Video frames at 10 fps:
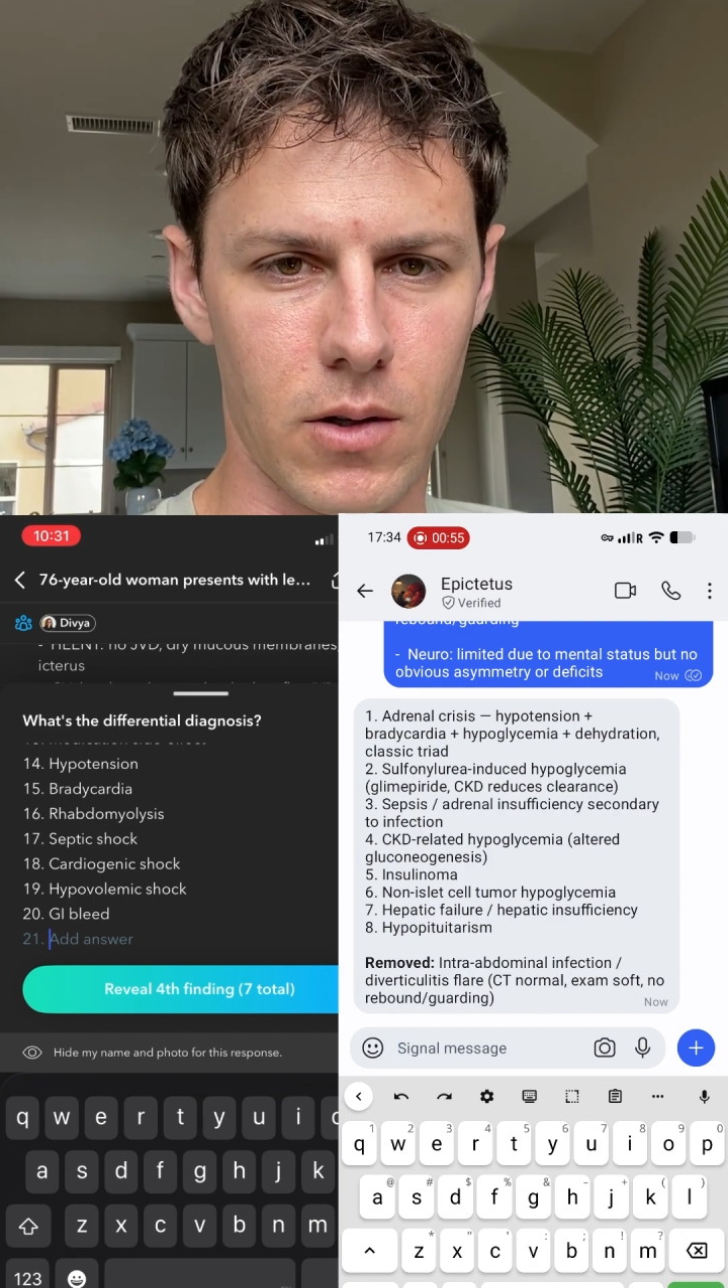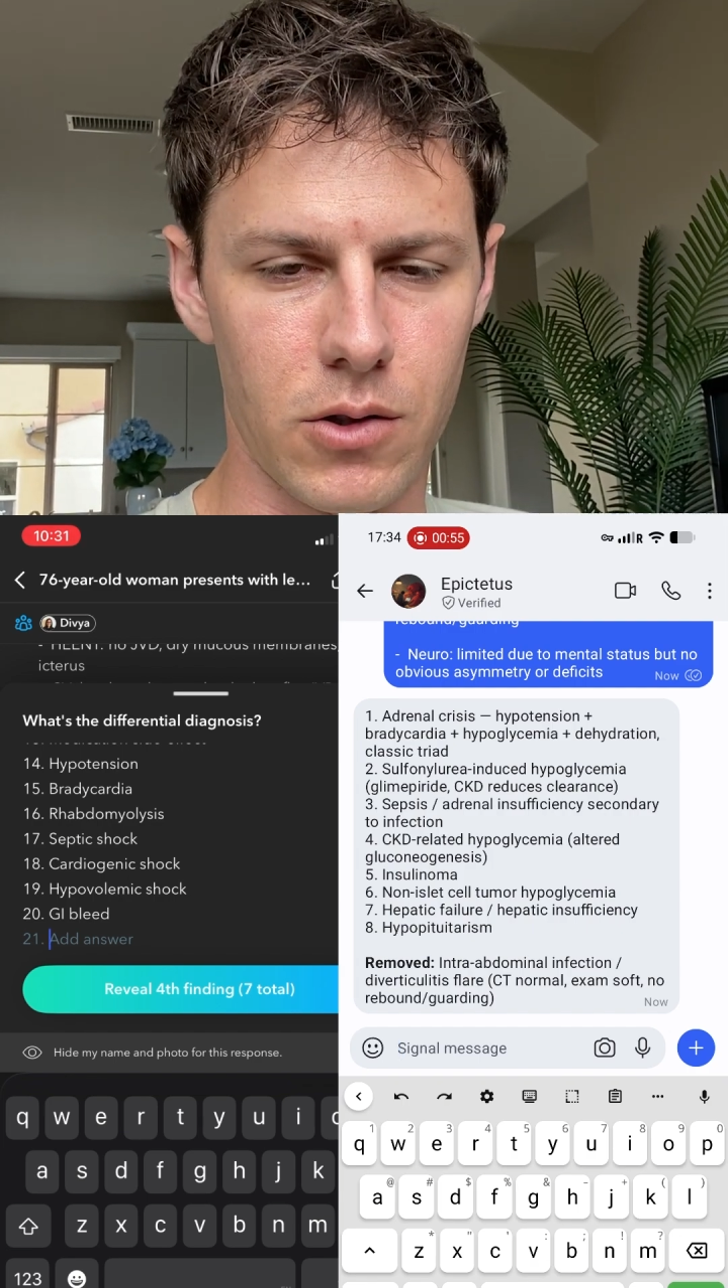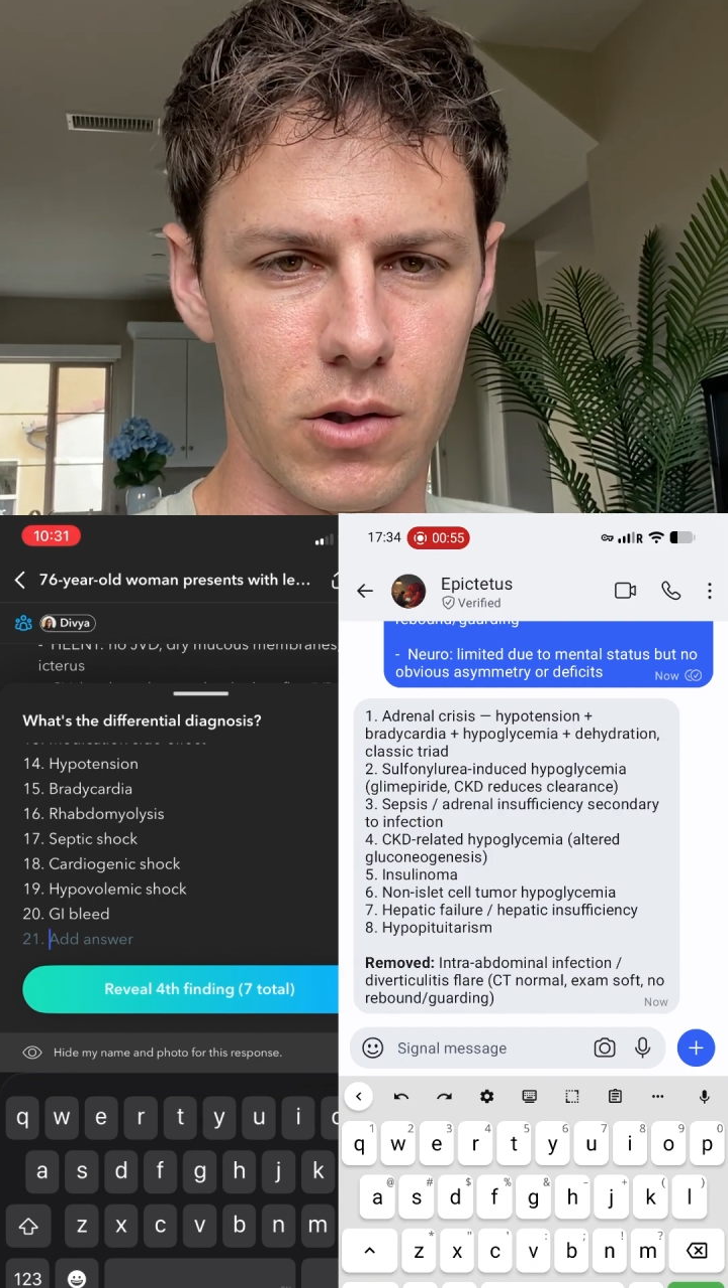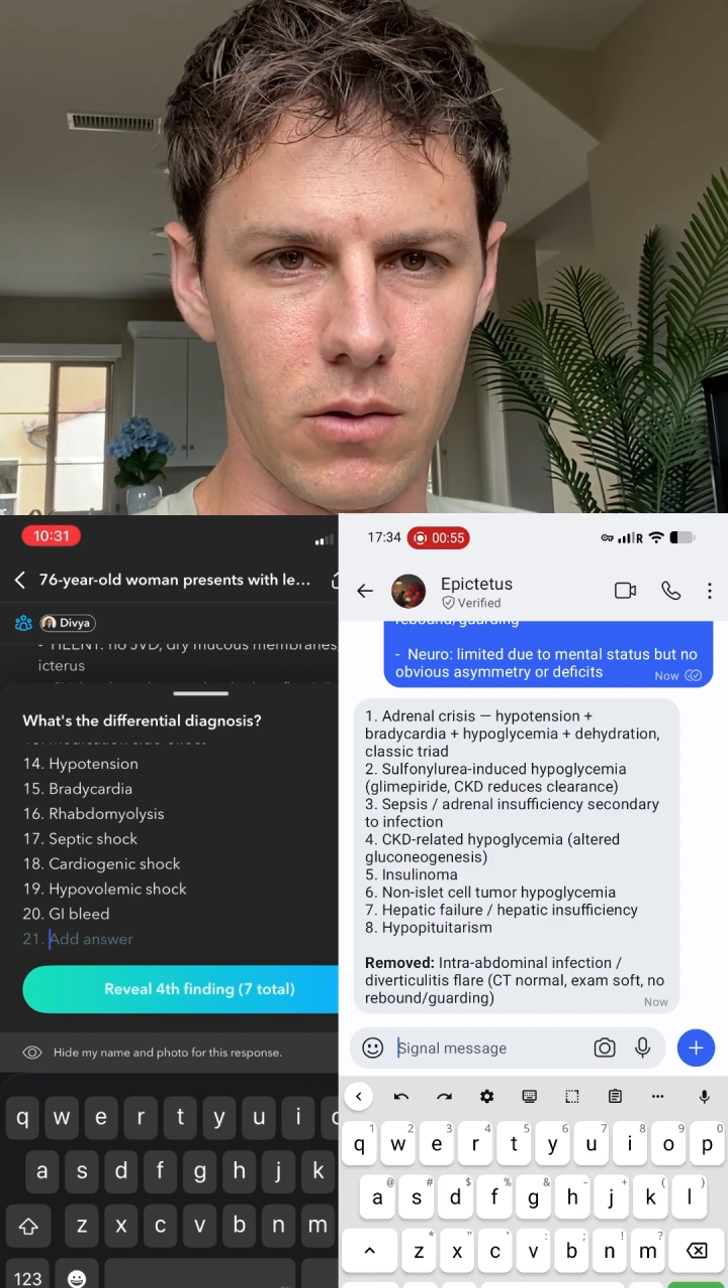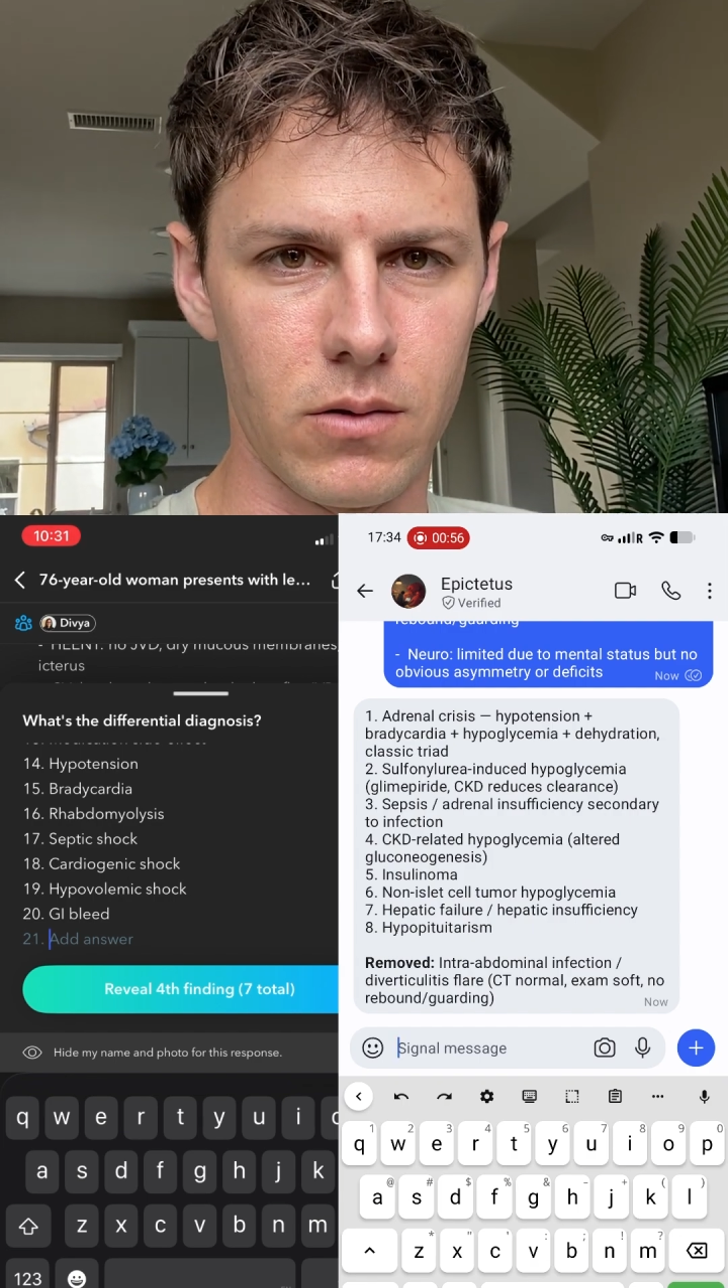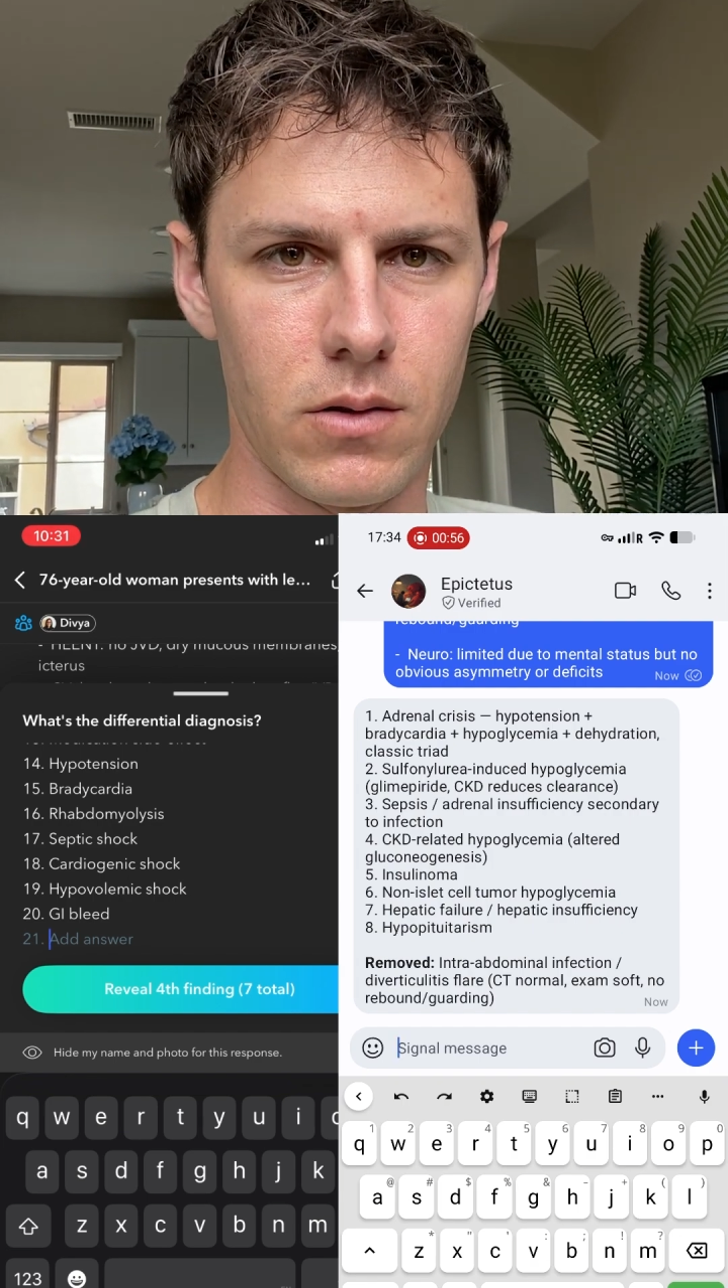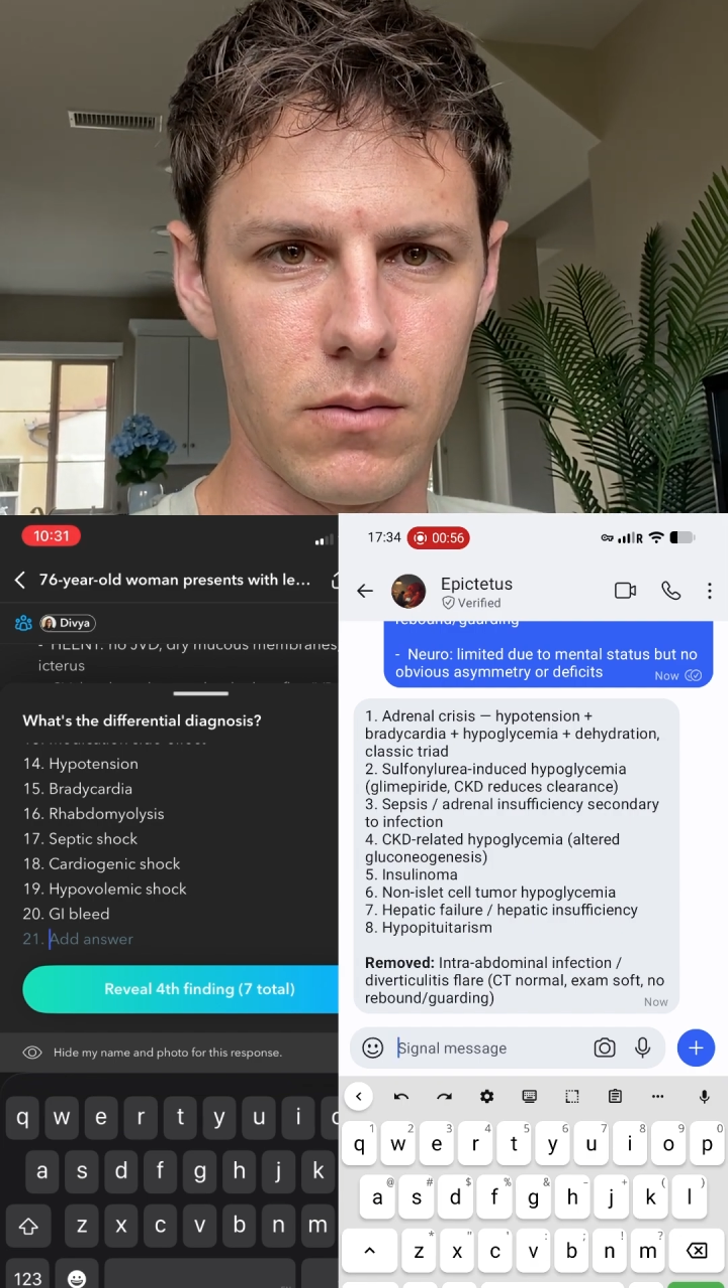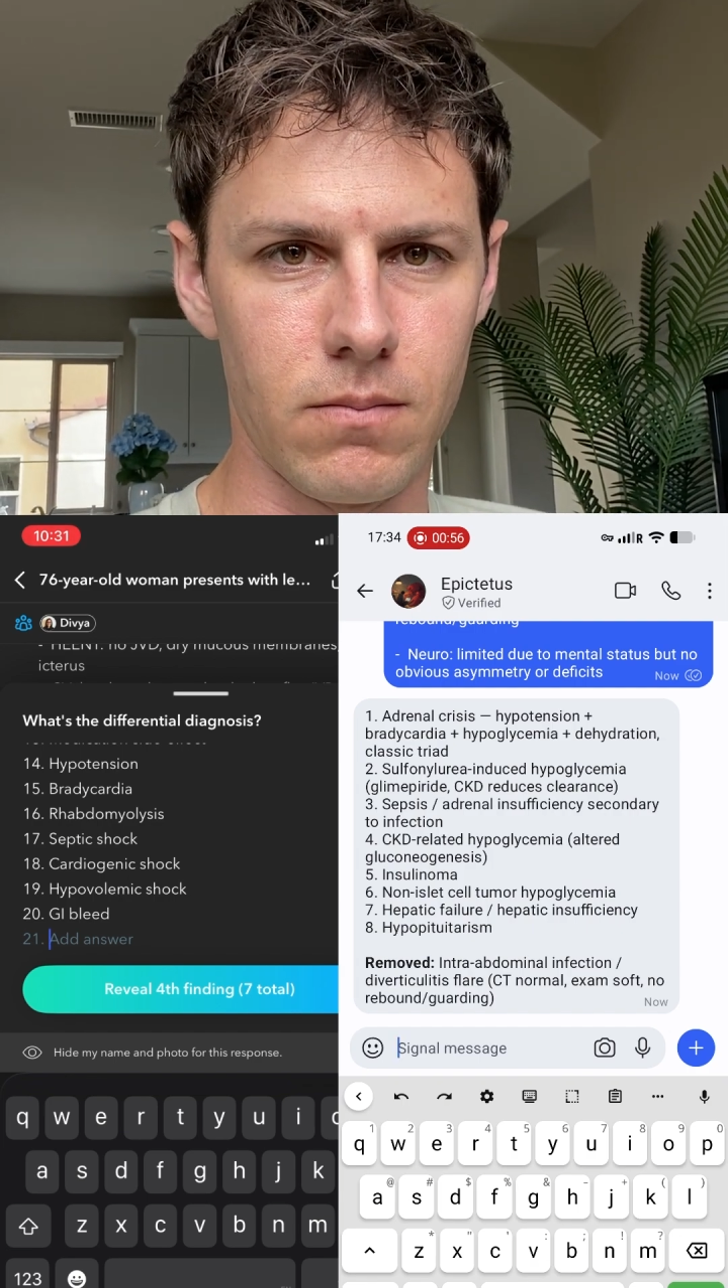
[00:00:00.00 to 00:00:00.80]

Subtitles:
shows.